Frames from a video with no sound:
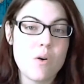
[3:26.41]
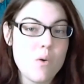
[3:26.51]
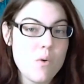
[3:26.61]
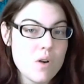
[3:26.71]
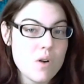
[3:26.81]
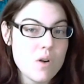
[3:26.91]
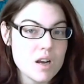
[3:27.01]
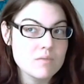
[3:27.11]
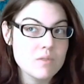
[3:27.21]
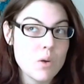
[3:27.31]

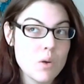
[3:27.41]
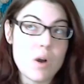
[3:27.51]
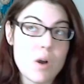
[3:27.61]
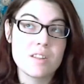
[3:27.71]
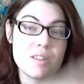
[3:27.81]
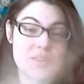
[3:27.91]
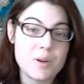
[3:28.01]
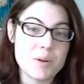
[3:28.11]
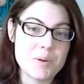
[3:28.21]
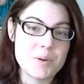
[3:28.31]
or, well, through,